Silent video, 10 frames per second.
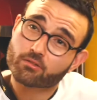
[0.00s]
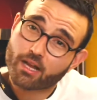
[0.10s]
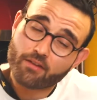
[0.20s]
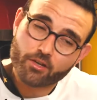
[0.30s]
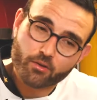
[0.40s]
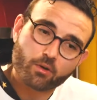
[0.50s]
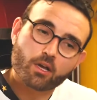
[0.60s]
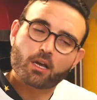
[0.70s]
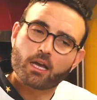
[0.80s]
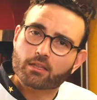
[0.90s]
the revenue,
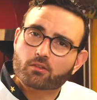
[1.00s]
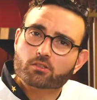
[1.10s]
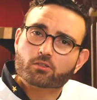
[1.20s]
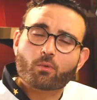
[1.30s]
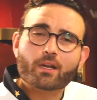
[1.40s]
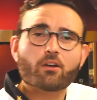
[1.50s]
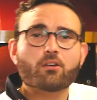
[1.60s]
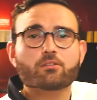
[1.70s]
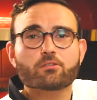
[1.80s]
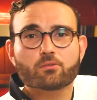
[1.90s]
and also why
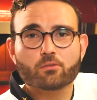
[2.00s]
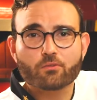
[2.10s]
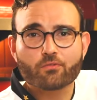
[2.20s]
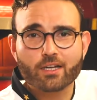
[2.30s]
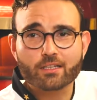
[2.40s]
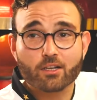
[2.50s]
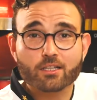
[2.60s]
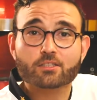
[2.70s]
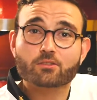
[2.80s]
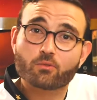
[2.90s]
not to find
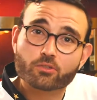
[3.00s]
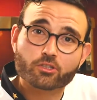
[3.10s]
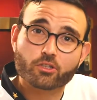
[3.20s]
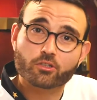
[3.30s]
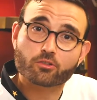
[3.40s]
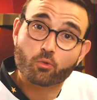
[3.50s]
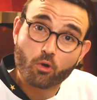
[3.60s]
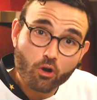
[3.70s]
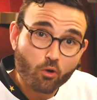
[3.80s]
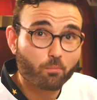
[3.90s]
another solution to
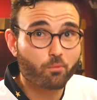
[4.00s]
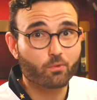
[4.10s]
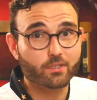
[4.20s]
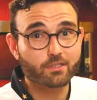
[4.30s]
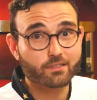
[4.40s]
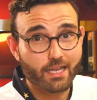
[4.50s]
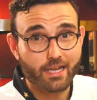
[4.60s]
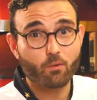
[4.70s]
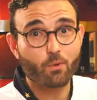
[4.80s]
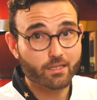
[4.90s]
cope with the
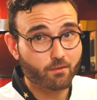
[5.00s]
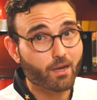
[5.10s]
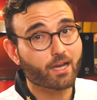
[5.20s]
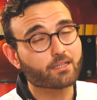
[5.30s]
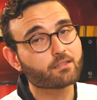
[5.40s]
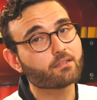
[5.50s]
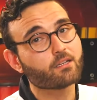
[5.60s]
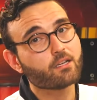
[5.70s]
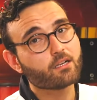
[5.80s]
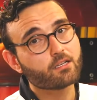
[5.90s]
takeaway demand.
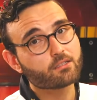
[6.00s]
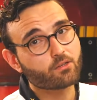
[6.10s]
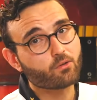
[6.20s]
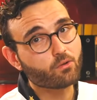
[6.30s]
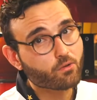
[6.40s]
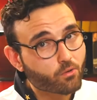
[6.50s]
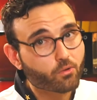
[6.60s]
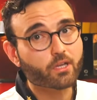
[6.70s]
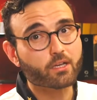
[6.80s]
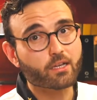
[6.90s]
So
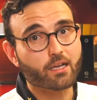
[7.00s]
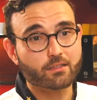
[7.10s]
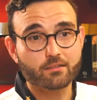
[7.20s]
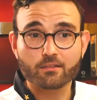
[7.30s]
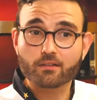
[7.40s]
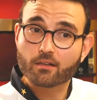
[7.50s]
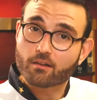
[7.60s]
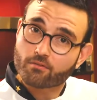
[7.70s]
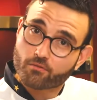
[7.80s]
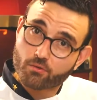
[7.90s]
looking at the
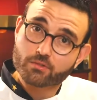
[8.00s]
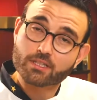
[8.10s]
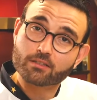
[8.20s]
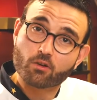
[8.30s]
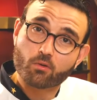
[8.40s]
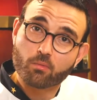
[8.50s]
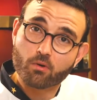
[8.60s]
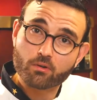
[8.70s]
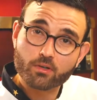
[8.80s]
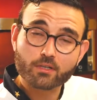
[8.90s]
frozen dough
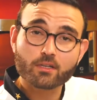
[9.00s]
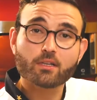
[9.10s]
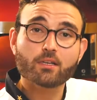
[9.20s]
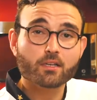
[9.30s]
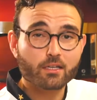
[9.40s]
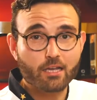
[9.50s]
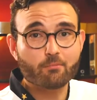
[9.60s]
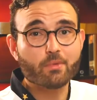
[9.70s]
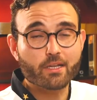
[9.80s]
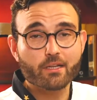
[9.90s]
ball
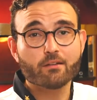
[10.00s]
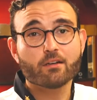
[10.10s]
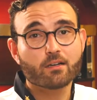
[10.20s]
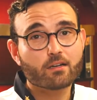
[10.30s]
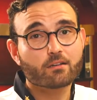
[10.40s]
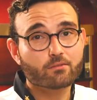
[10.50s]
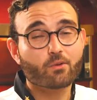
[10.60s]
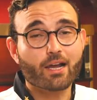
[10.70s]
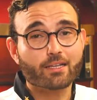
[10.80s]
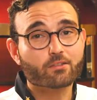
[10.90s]
can be the
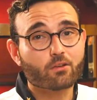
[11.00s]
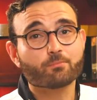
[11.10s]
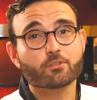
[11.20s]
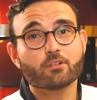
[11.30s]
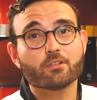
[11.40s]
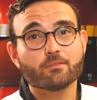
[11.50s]
right option.